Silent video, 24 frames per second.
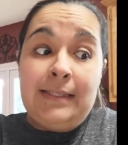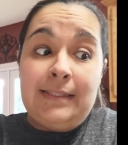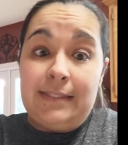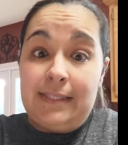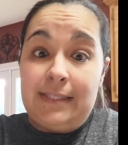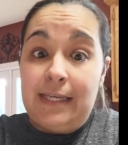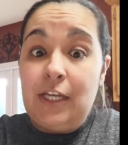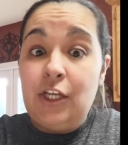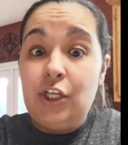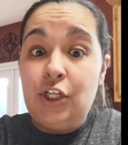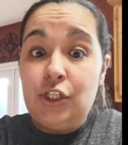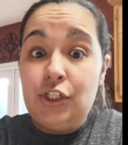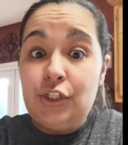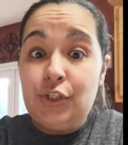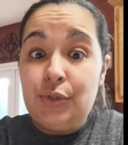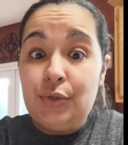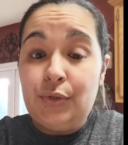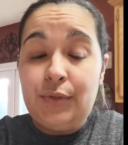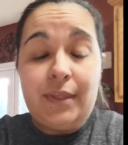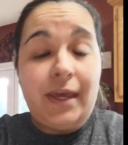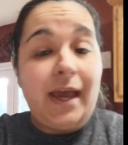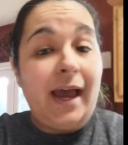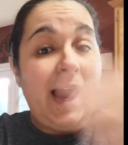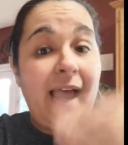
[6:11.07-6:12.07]
tell you the
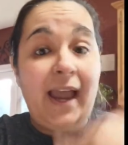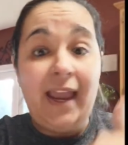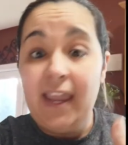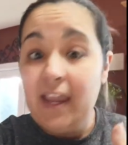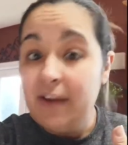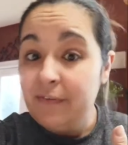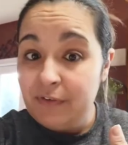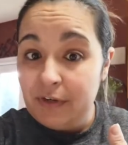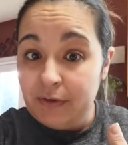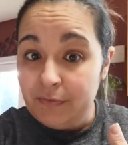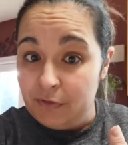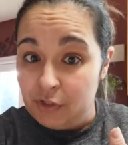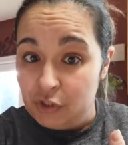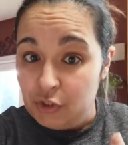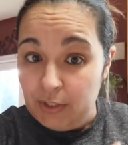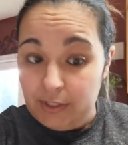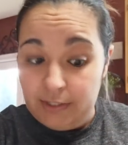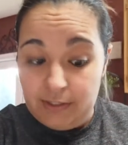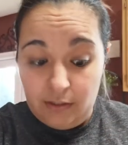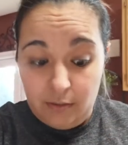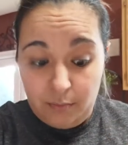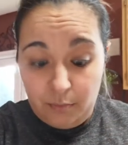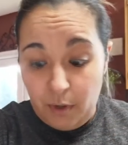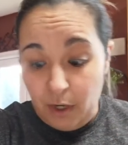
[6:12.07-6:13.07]
truth, I have never
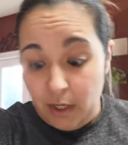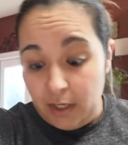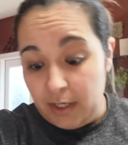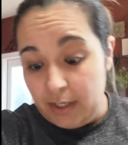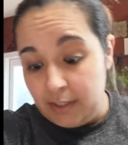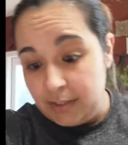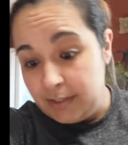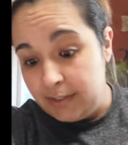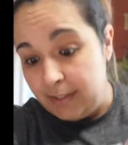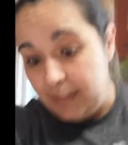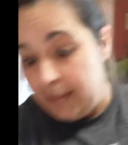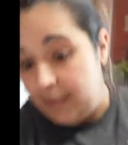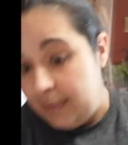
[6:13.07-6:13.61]
tried their products.